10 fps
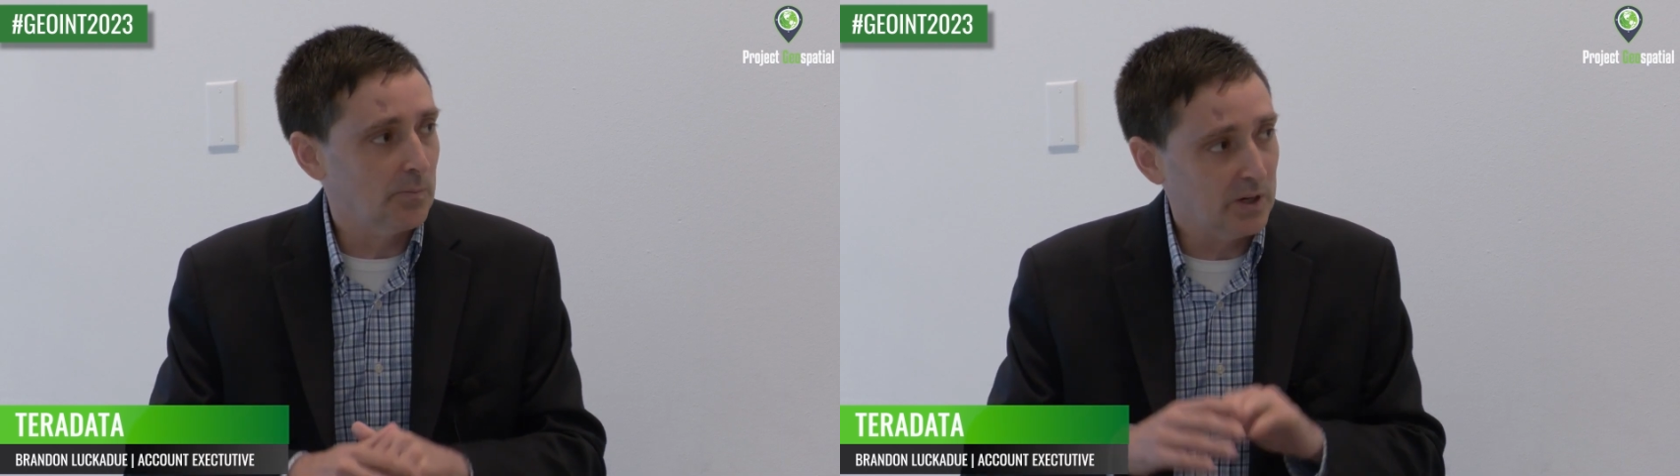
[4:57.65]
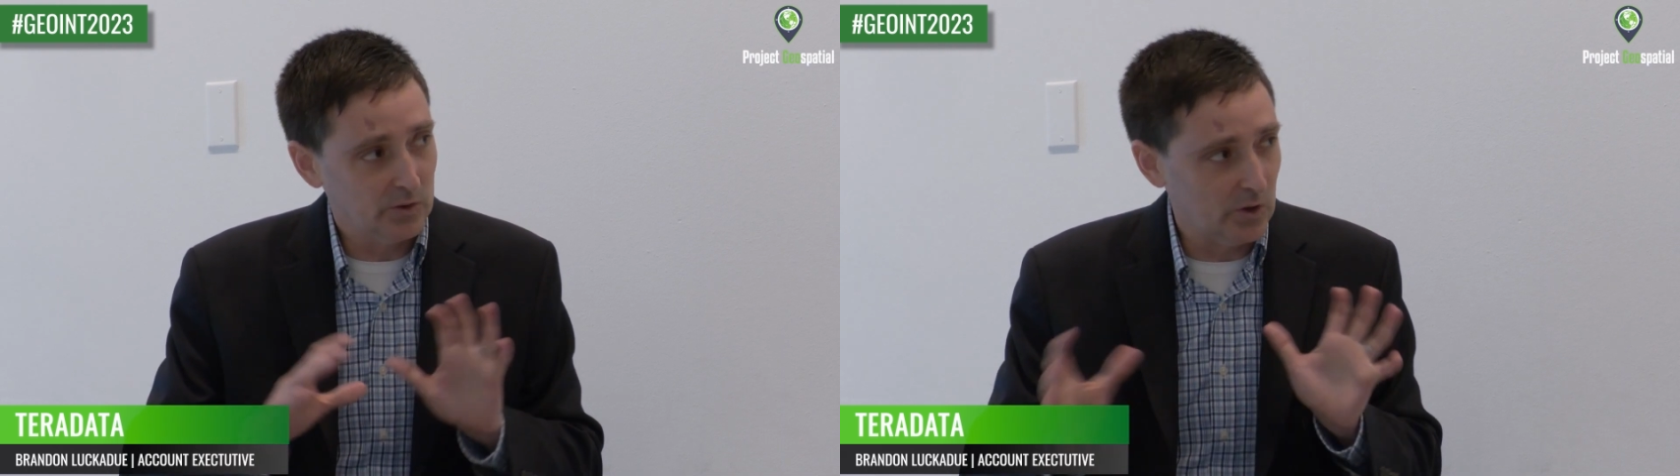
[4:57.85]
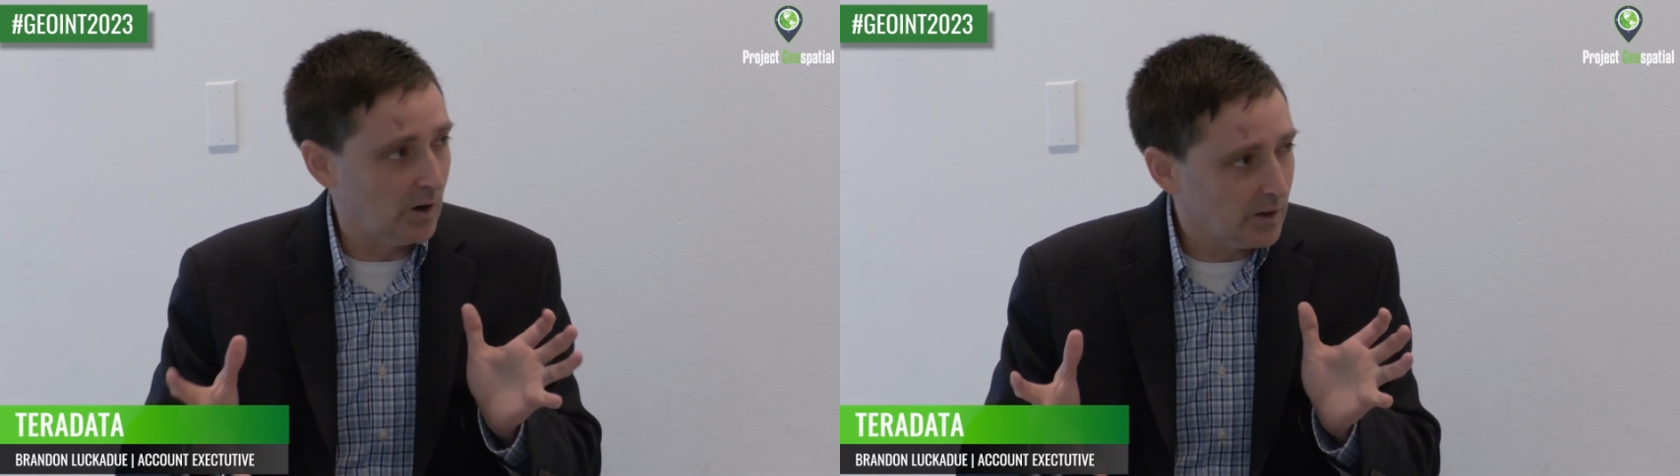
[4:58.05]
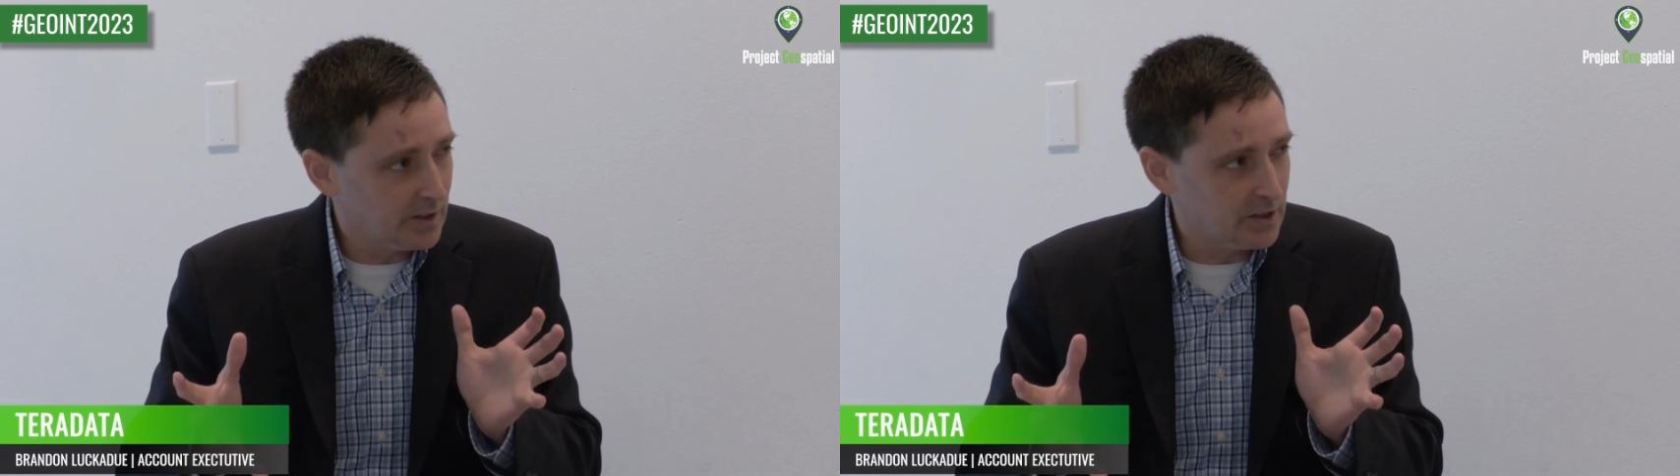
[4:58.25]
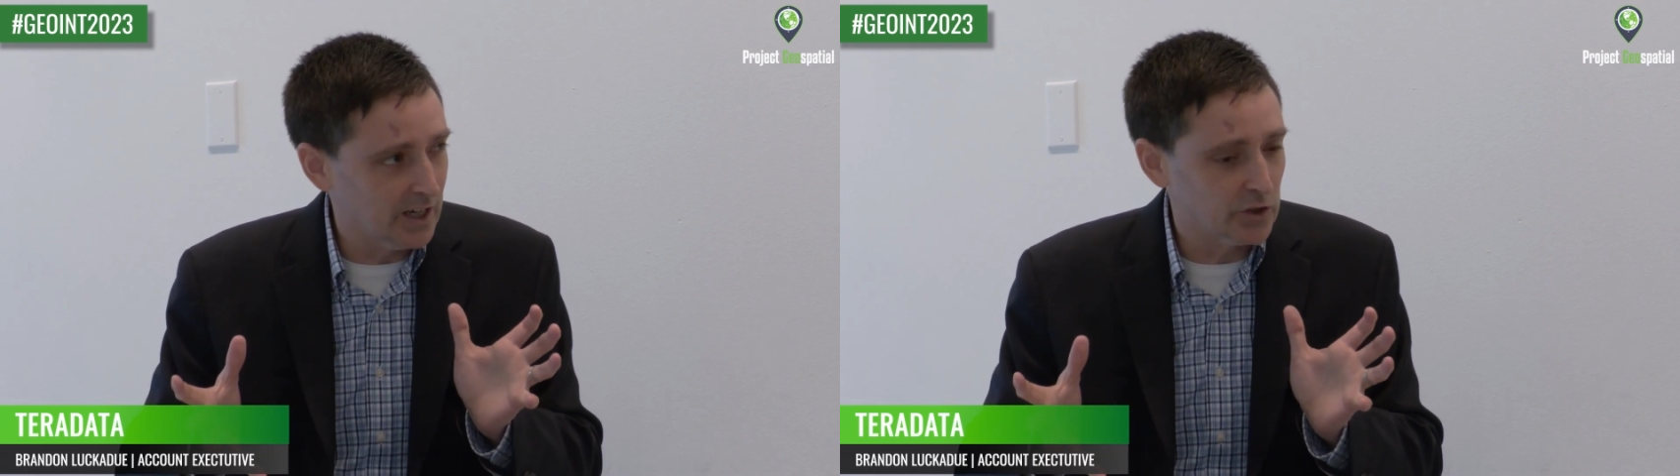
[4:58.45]
parallel
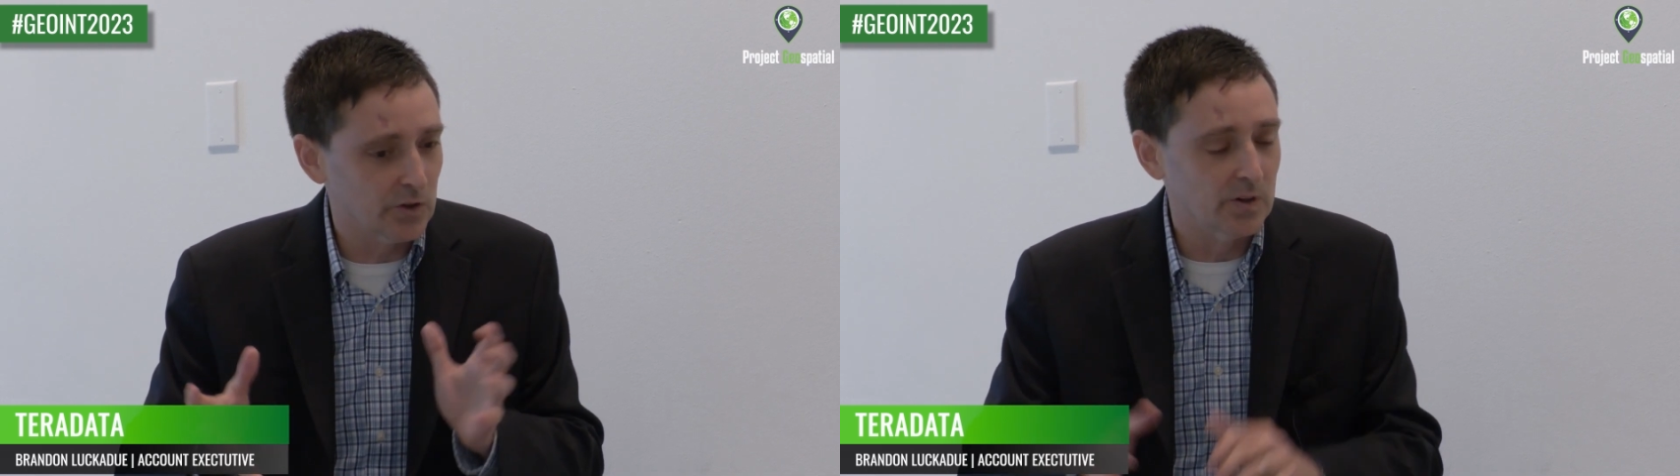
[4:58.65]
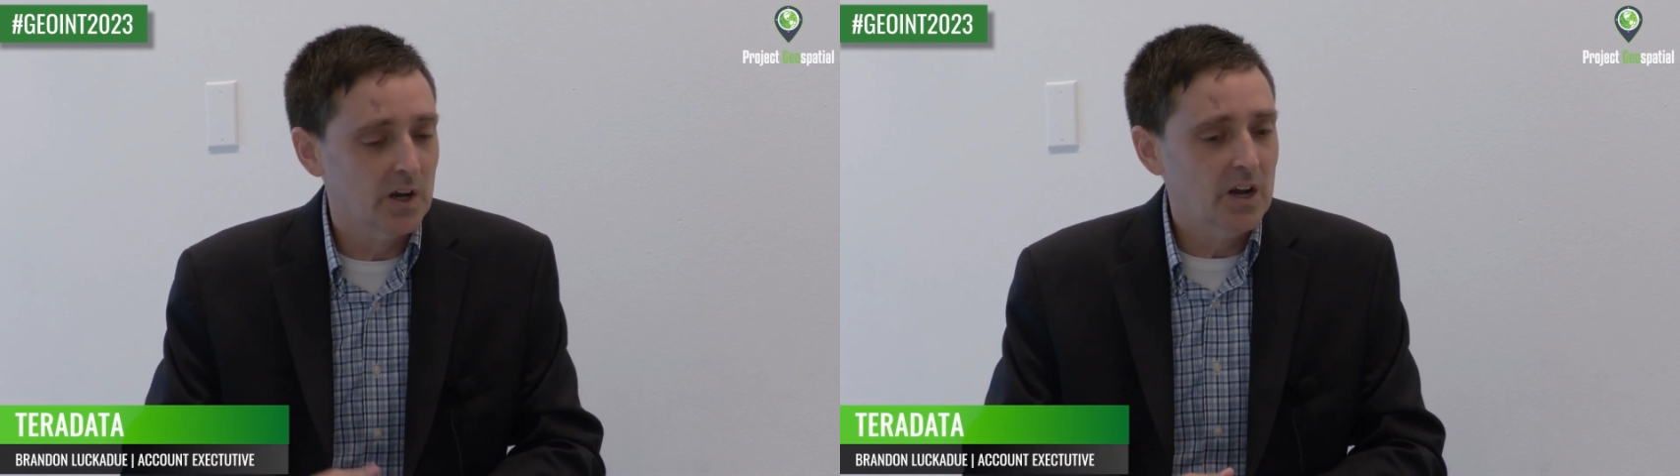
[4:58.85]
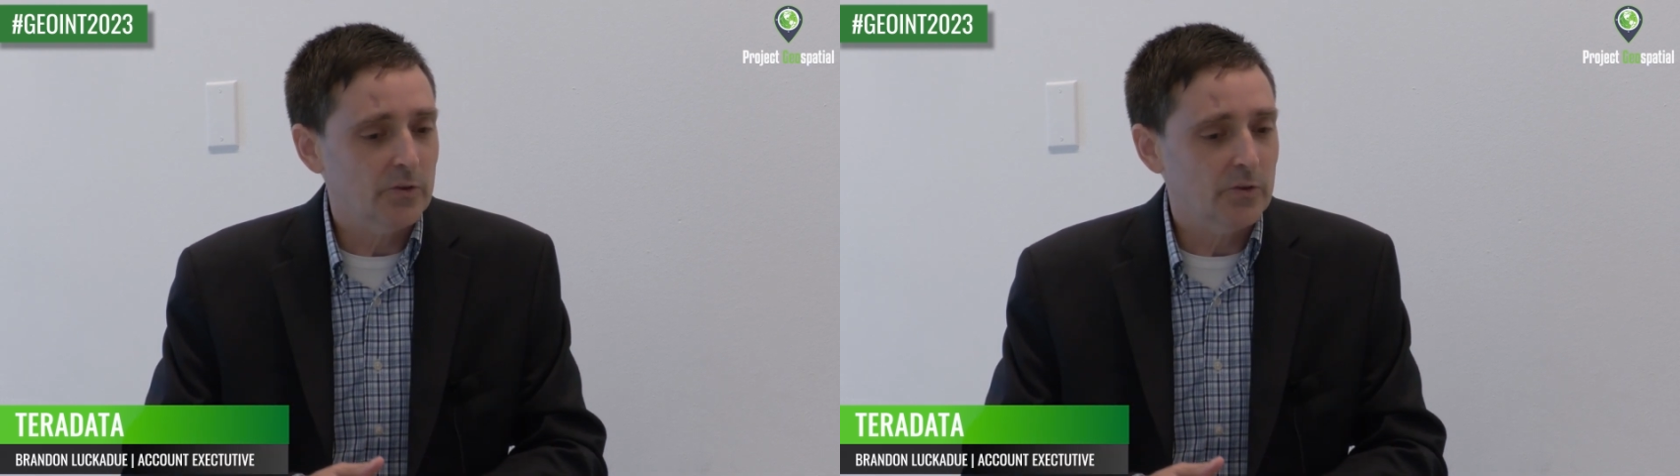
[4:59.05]
architecture,